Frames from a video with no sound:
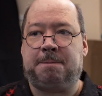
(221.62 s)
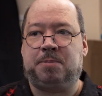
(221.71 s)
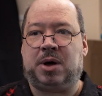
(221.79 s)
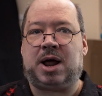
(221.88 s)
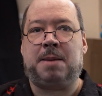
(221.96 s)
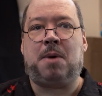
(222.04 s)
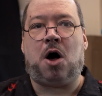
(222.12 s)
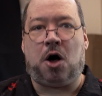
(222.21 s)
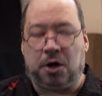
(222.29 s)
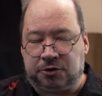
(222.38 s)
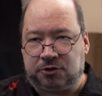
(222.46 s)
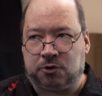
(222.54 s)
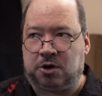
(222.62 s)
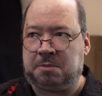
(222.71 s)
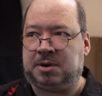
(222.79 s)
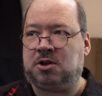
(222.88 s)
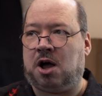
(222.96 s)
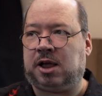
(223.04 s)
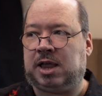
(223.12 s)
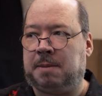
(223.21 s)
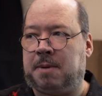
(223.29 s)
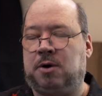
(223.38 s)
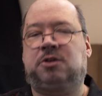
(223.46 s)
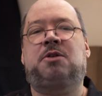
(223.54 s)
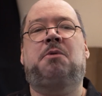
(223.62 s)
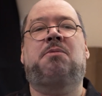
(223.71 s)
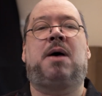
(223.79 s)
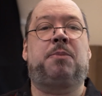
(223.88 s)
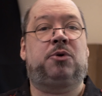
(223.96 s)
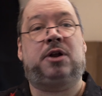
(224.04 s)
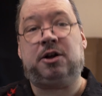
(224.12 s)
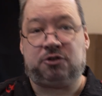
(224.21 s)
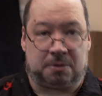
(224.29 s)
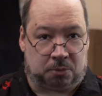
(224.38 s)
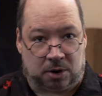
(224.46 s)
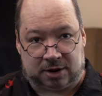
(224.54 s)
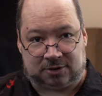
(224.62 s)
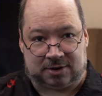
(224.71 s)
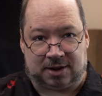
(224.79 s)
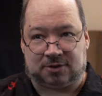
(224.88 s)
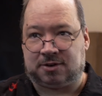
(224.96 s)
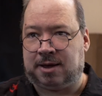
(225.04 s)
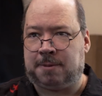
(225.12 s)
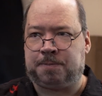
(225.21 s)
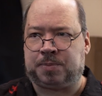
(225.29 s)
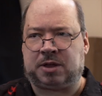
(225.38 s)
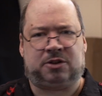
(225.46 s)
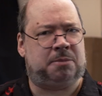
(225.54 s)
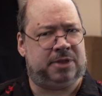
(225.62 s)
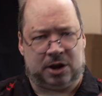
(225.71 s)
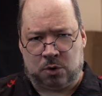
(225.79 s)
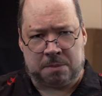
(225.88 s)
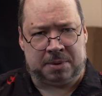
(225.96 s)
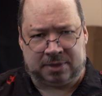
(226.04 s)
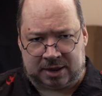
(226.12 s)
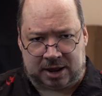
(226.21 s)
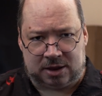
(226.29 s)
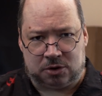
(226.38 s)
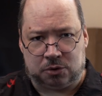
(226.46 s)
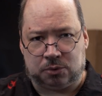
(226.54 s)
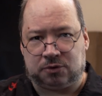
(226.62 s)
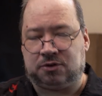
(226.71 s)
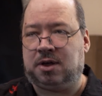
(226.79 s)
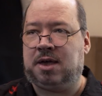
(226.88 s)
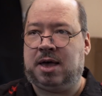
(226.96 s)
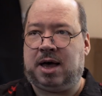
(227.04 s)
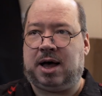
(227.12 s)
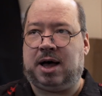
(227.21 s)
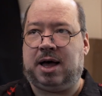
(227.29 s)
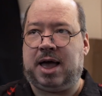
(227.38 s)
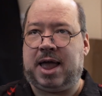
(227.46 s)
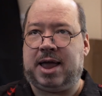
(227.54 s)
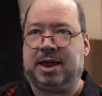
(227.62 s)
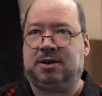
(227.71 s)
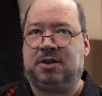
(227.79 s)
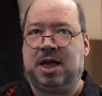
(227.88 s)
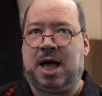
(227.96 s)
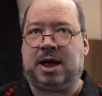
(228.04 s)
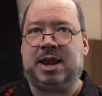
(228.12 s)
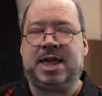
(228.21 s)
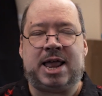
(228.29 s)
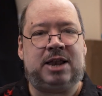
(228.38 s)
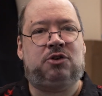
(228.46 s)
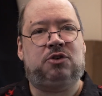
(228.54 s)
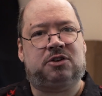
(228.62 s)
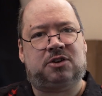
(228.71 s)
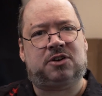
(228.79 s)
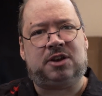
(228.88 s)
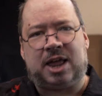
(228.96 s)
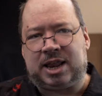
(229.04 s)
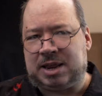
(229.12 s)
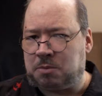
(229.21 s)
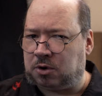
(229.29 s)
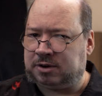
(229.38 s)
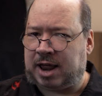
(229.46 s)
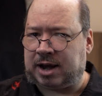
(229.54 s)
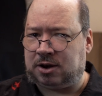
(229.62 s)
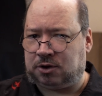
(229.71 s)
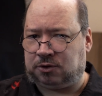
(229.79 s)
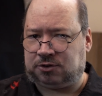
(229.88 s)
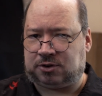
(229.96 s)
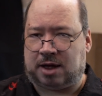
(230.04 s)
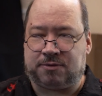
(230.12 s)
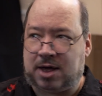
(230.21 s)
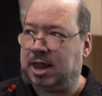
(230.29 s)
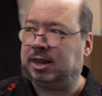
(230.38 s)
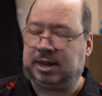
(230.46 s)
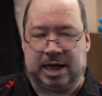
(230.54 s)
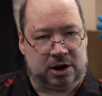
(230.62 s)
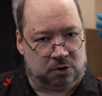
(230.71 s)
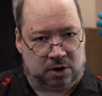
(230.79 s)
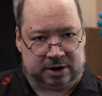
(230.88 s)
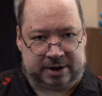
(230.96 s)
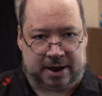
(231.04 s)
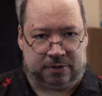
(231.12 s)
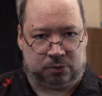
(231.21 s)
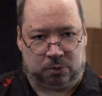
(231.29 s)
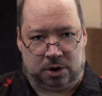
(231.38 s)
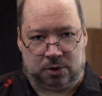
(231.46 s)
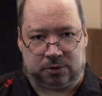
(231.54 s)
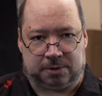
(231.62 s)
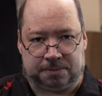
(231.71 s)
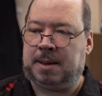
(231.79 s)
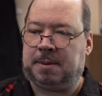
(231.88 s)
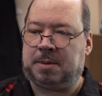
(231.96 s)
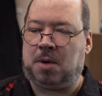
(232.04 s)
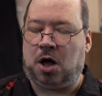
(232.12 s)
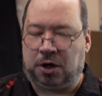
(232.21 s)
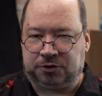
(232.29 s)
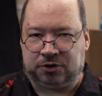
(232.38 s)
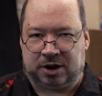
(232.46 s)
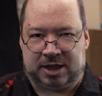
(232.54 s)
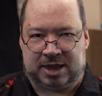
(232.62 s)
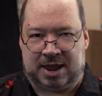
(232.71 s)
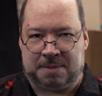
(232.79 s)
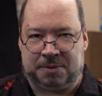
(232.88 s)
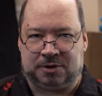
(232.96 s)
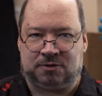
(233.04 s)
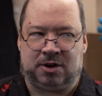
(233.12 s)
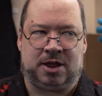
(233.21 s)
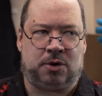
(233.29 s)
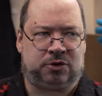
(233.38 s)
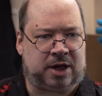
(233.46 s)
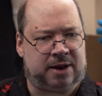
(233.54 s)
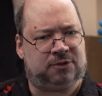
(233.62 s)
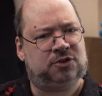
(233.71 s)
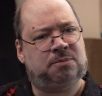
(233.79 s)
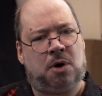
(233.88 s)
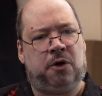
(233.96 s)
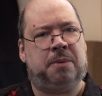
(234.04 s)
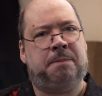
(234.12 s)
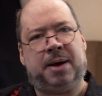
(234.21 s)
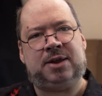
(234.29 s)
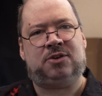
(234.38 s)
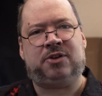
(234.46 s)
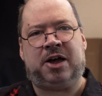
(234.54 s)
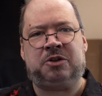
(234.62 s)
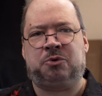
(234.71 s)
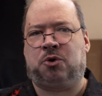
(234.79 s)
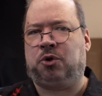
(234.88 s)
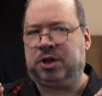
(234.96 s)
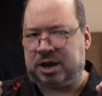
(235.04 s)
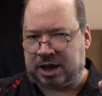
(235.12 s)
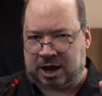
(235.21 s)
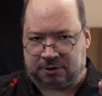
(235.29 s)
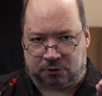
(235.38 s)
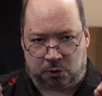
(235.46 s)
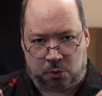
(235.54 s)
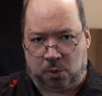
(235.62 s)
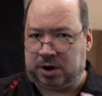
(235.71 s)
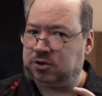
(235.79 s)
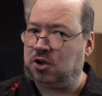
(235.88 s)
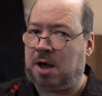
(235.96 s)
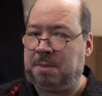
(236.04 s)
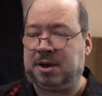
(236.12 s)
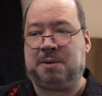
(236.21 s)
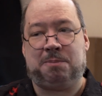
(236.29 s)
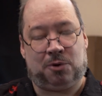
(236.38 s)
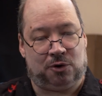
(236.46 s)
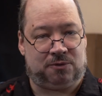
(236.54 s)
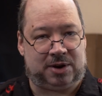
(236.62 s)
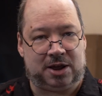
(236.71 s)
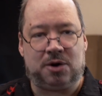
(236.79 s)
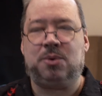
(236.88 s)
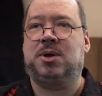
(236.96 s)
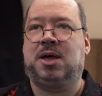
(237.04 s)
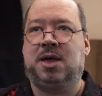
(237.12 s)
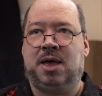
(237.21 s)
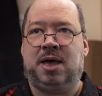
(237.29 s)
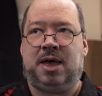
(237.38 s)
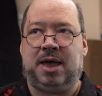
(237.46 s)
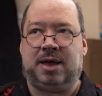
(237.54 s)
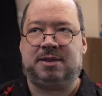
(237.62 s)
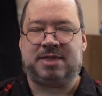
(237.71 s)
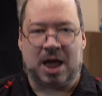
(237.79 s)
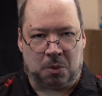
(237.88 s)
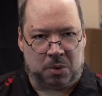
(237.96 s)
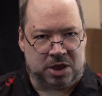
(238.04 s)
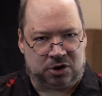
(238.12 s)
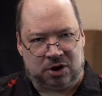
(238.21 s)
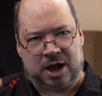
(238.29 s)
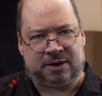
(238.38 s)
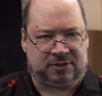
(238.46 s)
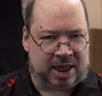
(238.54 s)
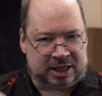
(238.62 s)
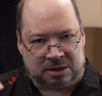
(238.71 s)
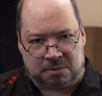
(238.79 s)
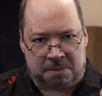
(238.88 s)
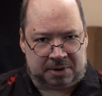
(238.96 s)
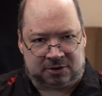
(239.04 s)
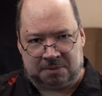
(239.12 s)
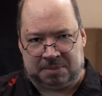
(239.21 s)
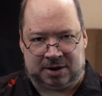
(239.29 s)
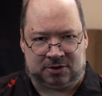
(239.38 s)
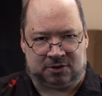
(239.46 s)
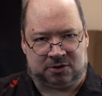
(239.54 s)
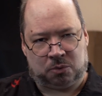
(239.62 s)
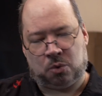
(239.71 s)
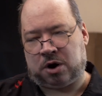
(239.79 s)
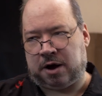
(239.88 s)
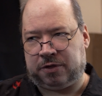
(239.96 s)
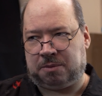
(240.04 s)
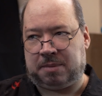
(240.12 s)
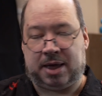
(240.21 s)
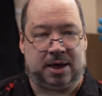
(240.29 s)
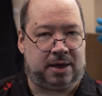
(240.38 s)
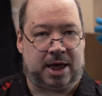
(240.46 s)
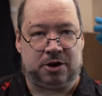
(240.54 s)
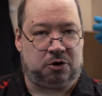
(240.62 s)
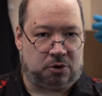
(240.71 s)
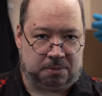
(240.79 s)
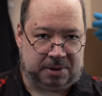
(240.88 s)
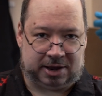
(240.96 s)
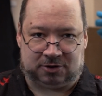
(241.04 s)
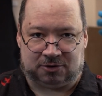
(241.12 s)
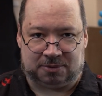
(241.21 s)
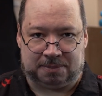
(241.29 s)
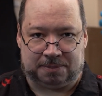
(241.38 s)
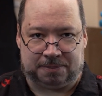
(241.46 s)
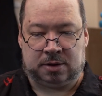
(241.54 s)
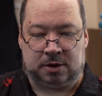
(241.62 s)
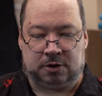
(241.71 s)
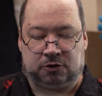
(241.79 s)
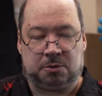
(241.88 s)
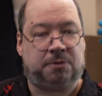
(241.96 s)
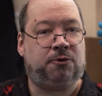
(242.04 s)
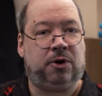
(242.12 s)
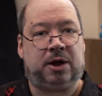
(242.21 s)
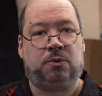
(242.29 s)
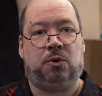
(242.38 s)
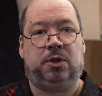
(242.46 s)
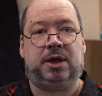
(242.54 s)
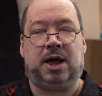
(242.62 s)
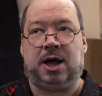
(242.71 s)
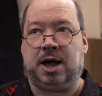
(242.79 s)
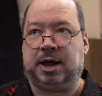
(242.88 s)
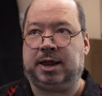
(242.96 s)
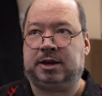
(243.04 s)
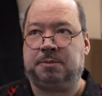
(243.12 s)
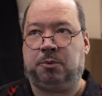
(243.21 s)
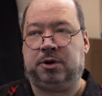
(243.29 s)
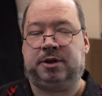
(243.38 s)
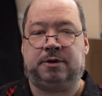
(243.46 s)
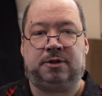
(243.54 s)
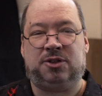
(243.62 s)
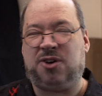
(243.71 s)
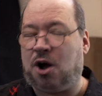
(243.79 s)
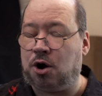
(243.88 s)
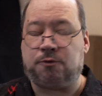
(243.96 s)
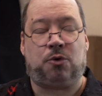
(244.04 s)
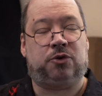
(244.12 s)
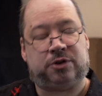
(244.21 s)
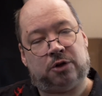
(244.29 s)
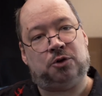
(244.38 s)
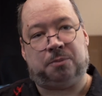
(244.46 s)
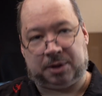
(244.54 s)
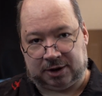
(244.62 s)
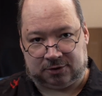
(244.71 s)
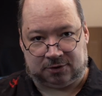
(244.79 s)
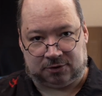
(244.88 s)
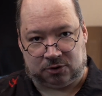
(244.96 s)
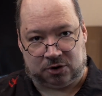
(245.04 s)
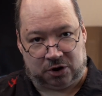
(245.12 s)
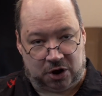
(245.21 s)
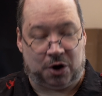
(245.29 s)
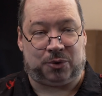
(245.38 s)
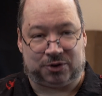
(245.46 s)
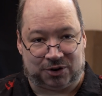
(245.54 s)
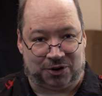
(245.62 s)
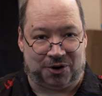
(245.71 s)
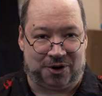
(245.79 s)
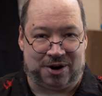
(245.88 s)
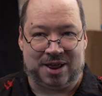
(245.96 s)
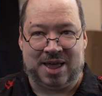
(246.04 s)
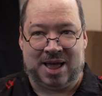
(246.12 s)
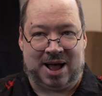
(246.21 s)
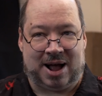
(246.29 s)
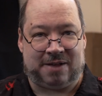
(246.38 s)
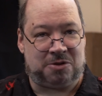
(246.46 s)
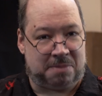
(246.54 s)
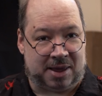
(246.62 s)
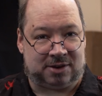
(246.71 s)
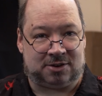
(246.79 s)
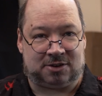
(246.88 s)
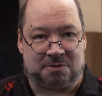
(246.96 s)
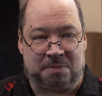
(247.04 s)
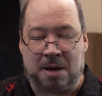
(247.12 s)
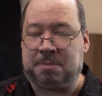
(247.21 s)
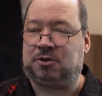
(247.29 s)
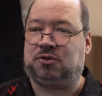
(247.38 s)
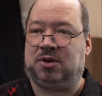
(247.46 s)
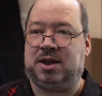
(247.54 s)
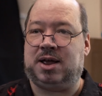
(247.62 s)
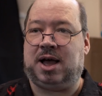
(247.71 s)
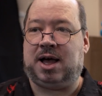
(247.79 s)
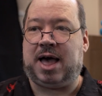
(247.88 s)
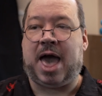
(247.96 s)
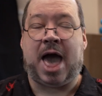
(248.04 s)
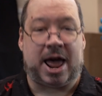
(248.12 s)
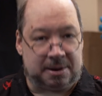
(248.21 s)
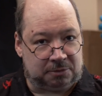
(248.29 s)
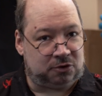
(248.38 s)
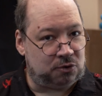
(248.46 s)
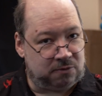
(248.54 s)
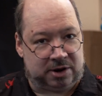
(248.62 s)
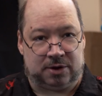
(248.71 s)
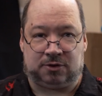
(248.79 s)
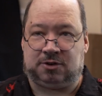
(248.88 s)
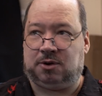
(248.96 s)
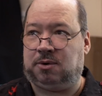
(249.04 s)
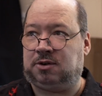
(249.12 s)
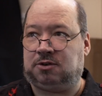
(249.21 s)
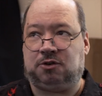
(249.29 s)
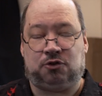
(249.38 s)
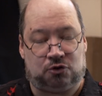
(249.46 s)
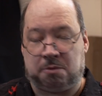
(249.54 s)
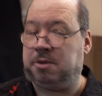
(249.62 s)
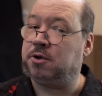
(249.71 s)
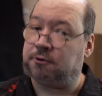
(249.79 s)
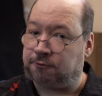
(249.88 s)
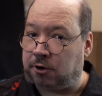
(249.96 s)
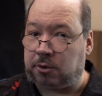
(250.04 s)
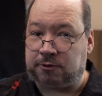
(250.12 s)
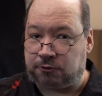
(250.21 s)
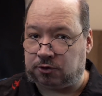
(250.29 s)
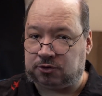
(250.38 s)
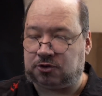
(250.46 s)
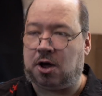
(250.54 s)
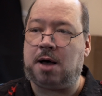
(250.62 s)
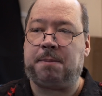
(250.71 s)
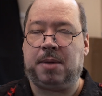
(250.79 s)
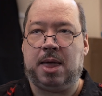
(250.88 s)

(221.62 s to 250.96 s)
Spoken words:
But I'm also going to be talking about some of my production process, some of the equipment that I use, and I'm going to get into slightly more technical stuff later on down the road. I'm also going to keep these videos kind of small and bite-sized. We're only going to cover one topic per video, and that way you can kind of take them in bits and pieces and work them at your own pace. So before I get rolling, I'd like to point out that there are, of course, other places you can go to learn the basics of puppetry. Adam's new video series should be your very first stop.